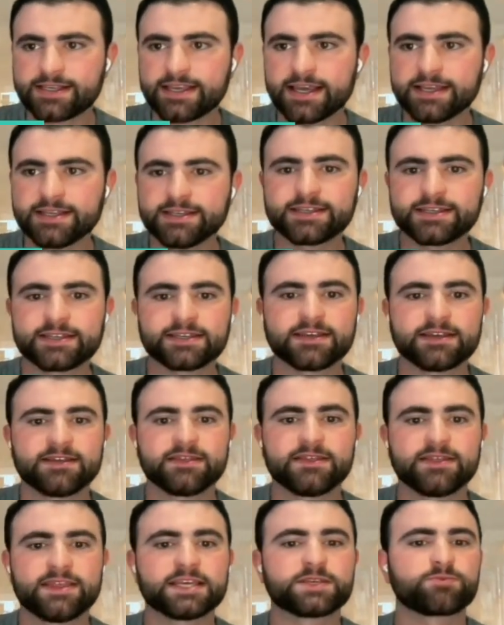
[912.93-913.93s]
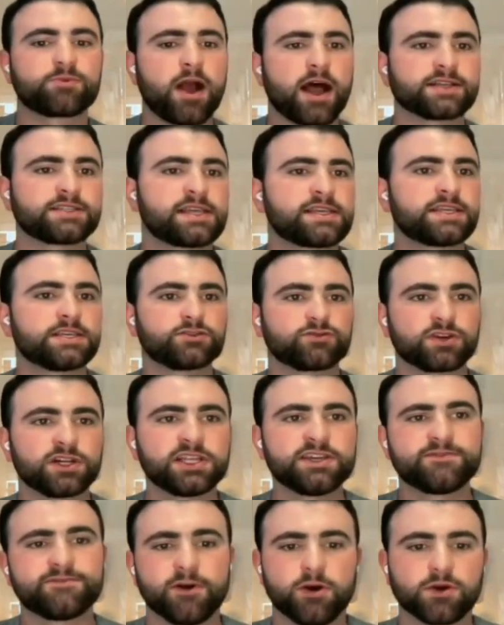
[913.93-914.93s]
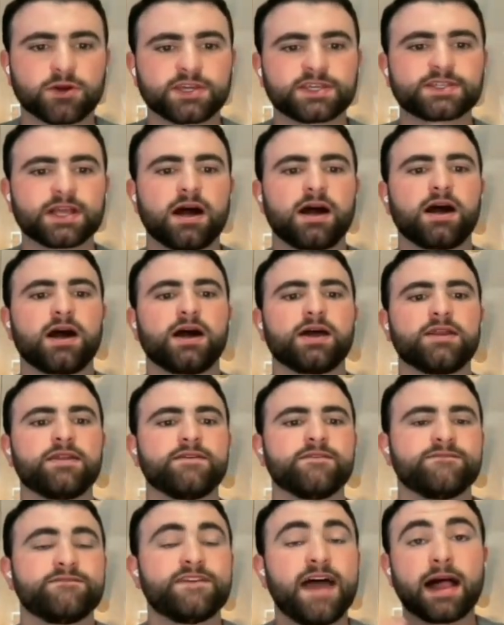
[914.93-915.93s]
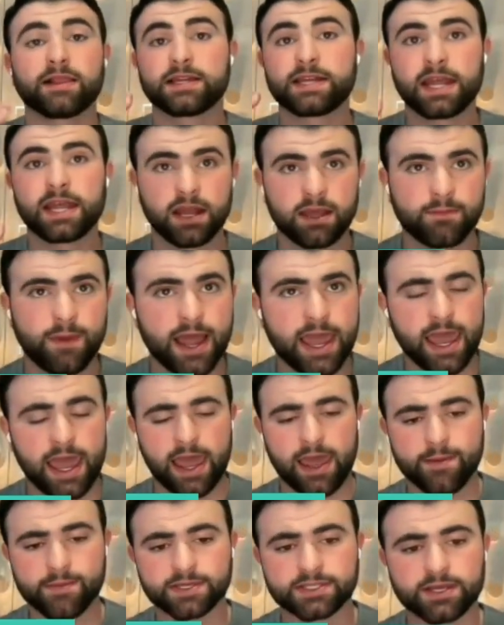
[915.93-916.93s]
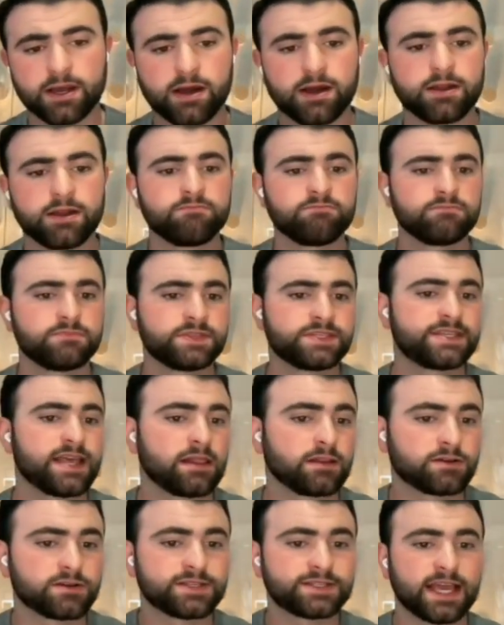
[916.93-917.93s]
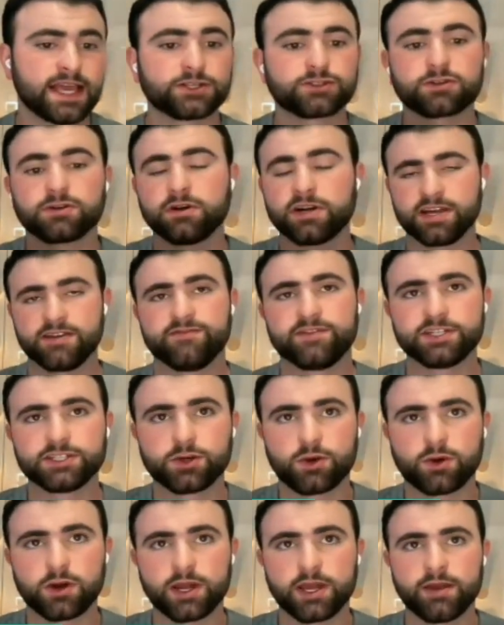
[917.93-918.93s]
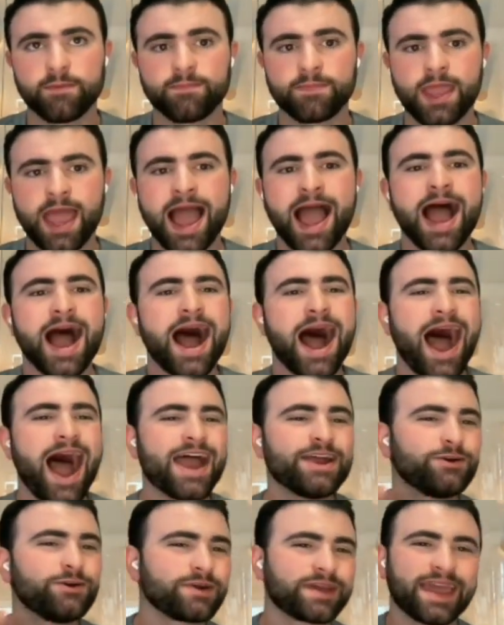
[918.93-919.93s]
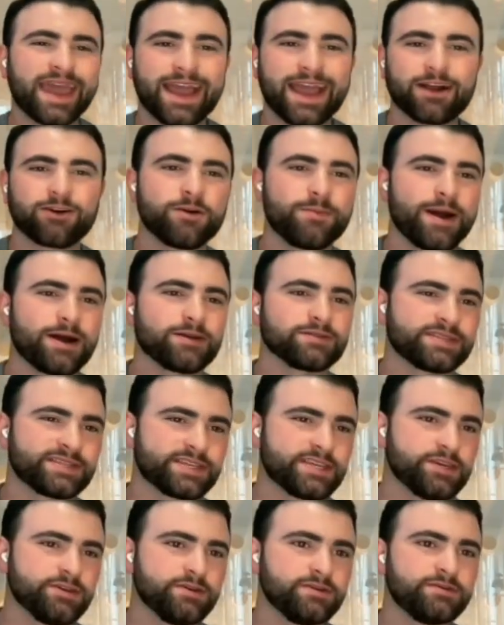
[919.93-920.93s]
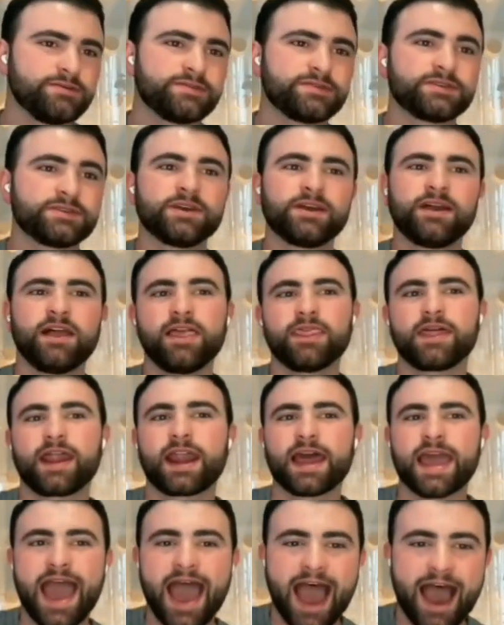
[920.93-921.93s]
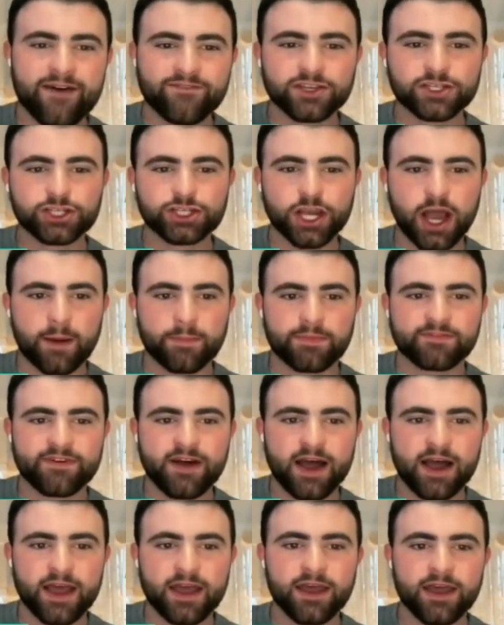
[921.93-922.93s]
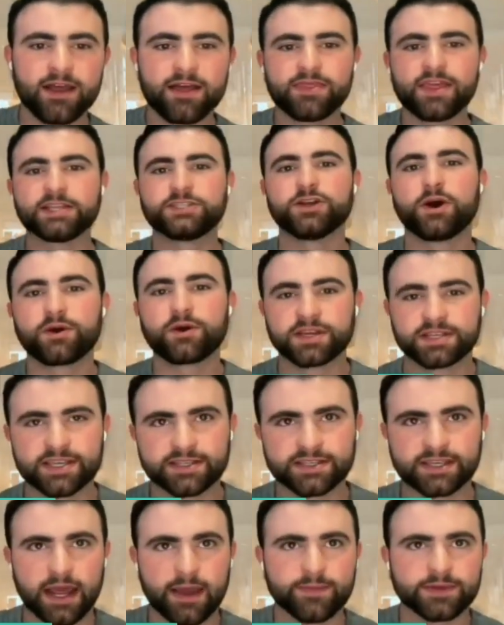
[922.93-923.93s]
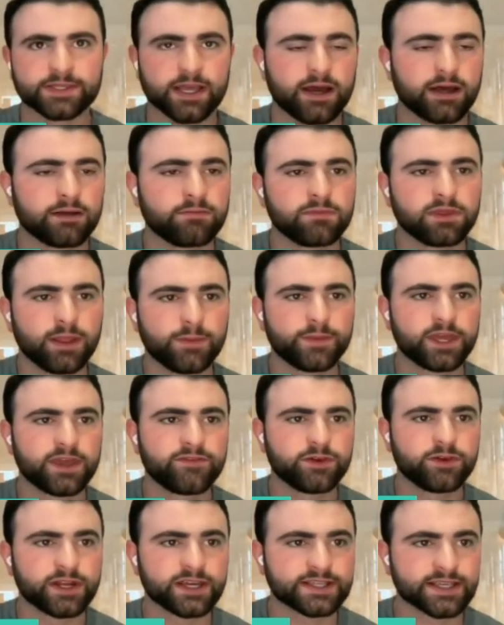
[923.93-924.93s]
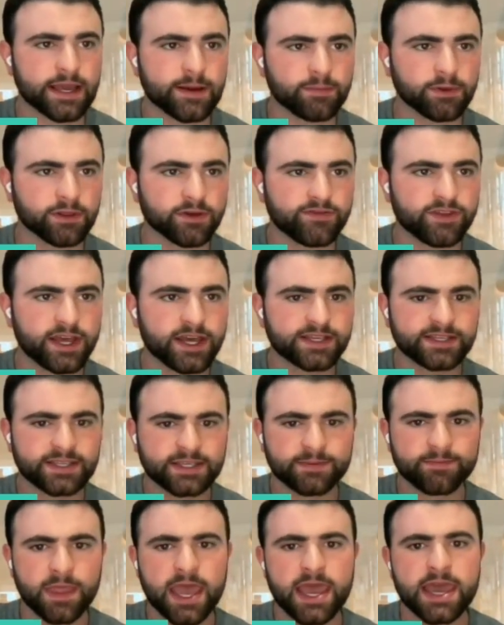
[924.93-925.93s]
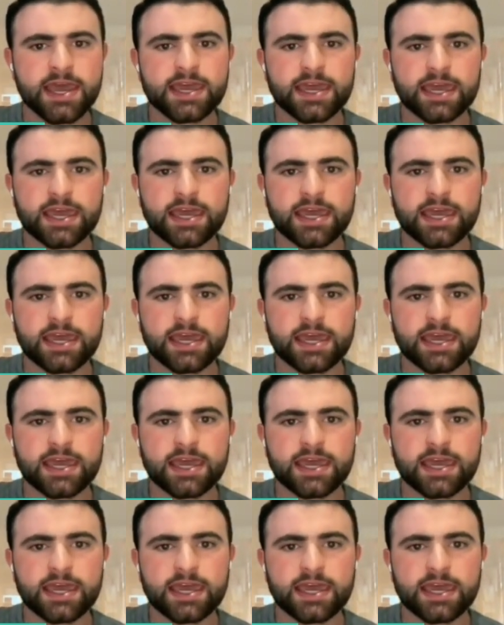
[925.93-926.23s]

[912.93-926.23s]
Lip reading: Since this process is really focused on validating my Amazon Seller Central inventory, I don't care about SKUs that I have in Shopify that don't exist in Amazon. Let me give you an example of this.